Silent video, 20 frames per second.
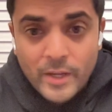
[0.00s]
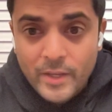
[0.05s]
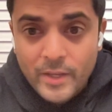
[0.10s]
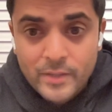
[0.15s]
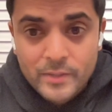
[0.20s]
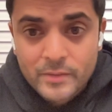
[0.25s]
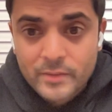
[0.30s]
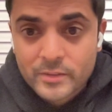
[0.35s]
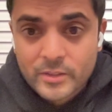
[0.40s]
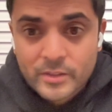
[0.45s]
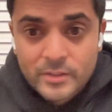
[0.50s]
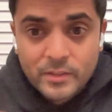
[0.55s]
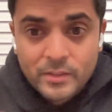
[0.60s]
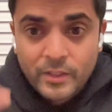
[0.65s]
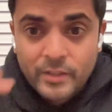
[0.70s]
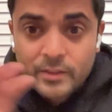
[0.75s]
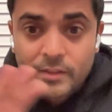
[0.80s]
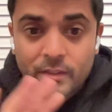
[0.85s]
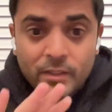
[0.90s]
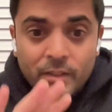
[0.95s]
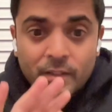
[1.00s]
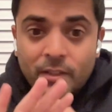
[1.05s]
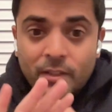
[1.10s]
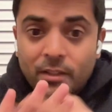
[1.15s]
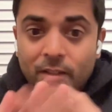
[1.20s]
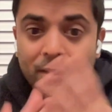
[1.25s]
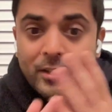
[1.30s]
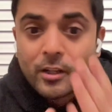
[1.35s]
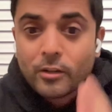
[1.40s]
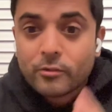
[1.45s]
your hand just like
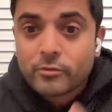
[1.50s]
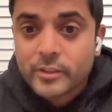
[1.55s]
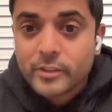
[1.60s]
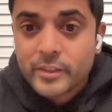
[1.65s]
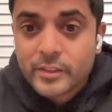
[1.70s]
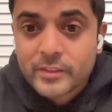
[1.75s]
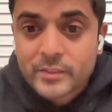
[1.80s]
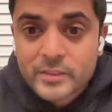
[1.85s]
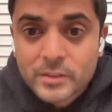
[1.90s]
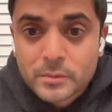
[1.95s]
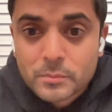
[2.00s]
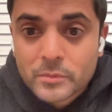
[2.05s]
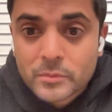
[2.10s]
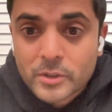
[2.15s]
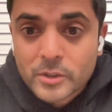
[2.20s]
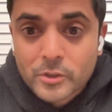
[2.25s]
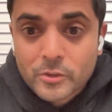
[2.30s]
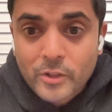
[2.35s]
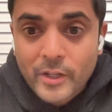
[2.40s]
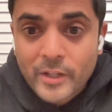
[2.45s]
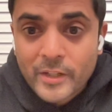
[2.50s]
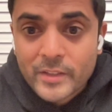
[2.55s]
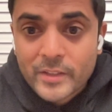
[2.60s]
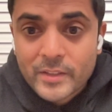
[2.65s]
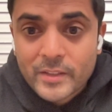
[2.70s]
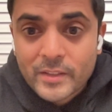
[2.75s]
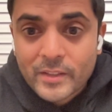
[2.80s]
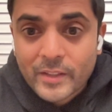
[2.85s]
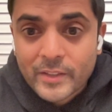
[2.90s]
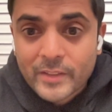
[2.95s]
covered in some
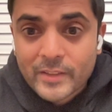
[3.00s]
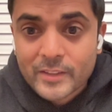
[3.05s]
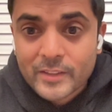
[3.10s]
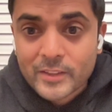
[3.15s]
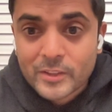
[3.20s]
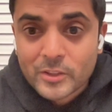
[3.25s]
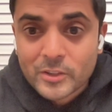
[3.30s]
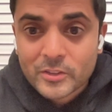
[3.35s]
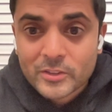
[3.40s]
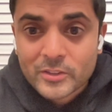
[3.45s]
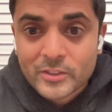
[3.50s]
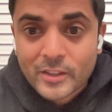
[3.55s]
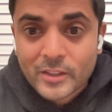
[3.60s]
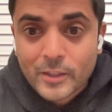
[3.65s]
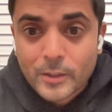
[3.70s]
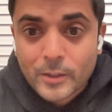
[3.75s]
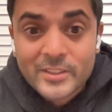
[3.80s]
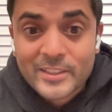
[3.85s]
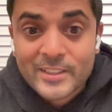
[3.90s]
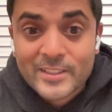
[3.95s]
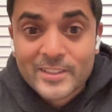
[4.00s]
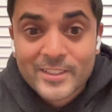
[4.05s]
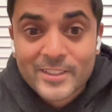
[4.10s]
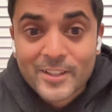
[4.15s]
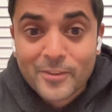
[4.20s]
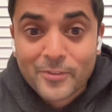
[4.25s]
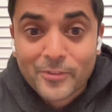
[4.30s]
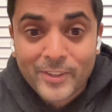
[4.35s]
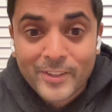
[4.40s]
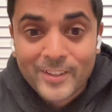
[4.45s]
gray, like, dusty
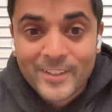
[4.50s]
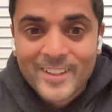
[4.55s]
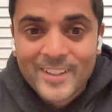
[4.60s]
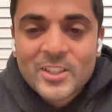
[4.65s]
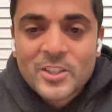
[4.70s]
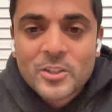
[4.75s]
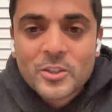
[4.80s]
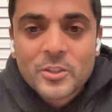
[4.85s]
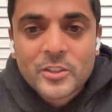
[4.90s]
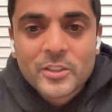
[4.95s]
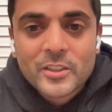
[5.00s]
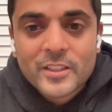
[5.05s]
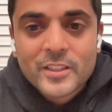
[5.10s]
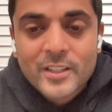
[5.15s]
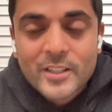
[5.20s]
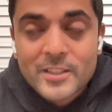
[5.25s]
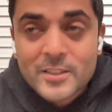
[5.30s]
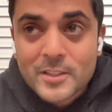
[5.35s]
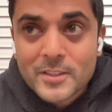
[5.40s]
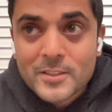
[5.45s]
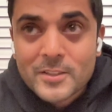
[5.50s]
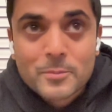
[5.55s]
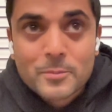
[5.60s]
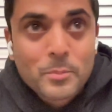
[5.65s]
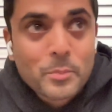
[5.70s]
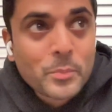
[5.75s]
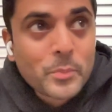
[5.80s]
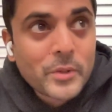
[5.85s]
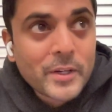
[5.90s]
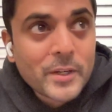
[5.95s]
stuff. So
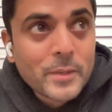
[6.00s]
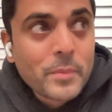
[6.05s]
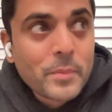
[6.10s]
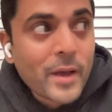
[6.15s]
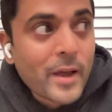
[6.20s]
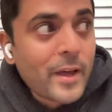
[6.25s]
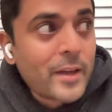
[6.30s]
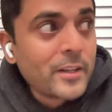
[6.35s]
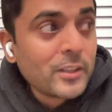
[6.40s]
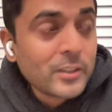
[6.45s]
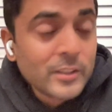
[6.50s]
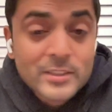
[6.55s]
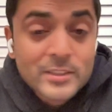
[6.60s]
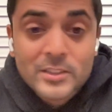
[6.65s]
it's pretty bad.